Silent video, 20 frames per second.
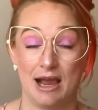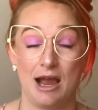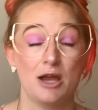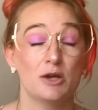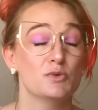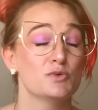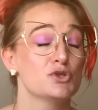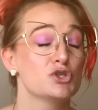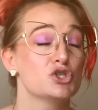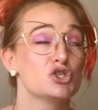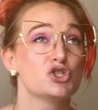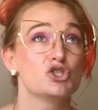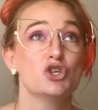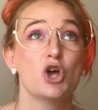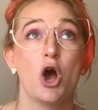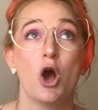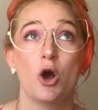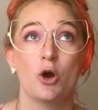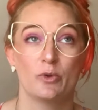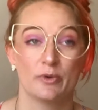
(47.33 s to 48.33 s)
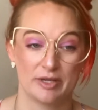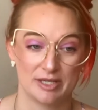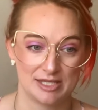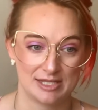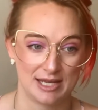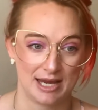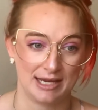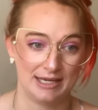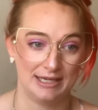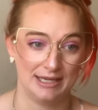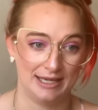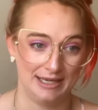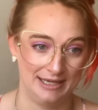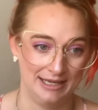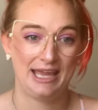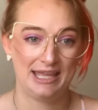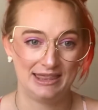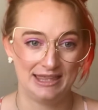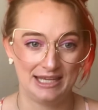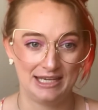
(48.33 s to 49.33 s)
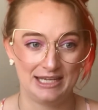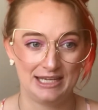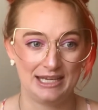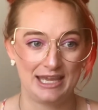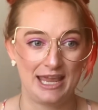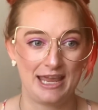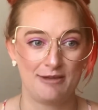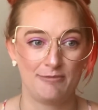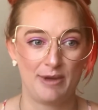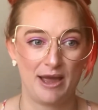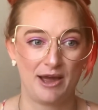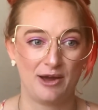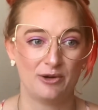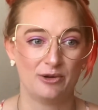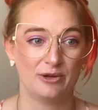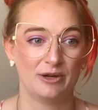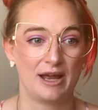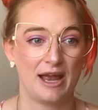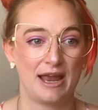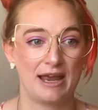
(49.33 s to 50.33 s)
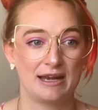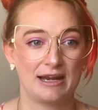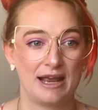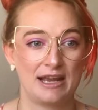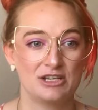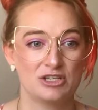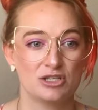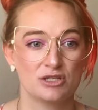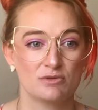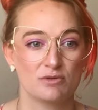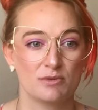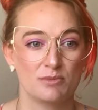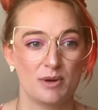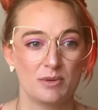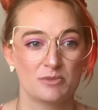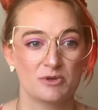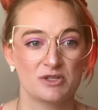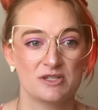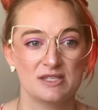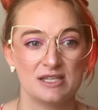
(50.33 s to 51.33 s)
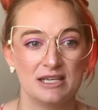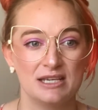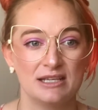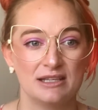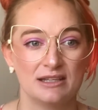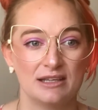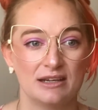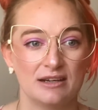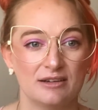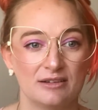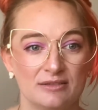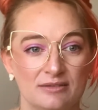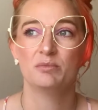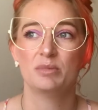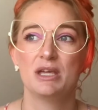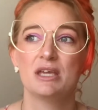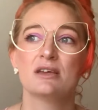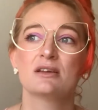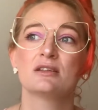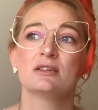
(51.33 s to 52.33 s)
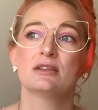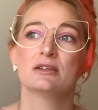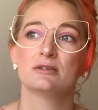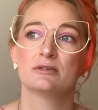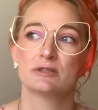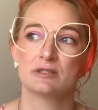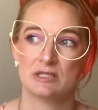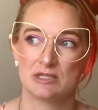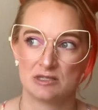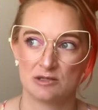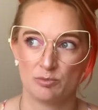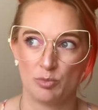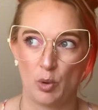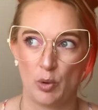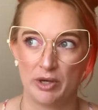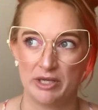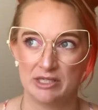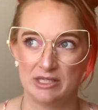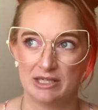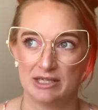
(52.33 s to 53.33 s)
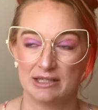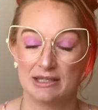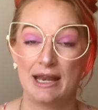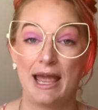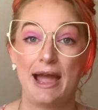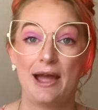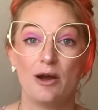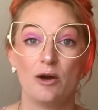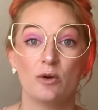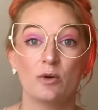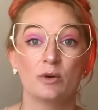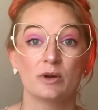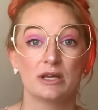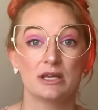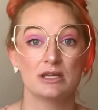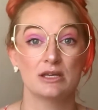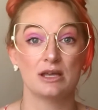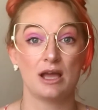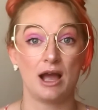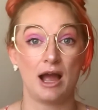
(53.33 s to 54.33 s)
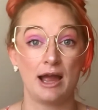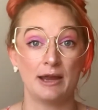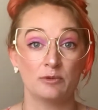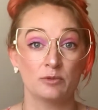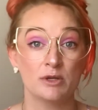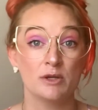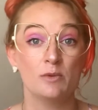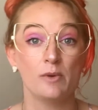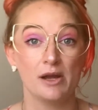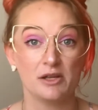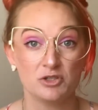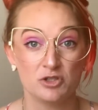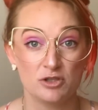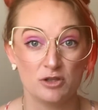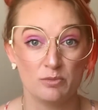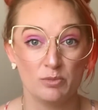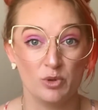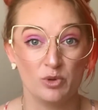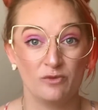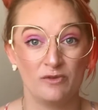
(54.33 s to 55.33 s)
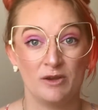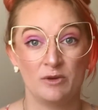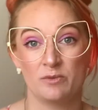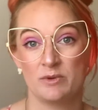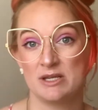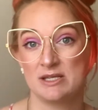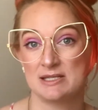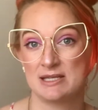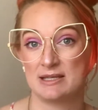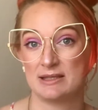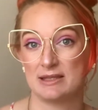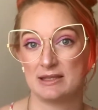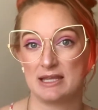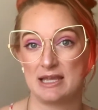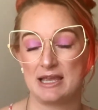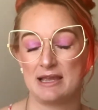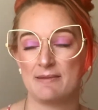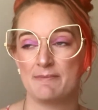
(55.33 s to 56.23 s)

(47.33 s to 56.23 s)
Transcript: I was so excited. And then it came out, and I just remember sitting there being a little disappointed. Now, I rewatched the movie recently.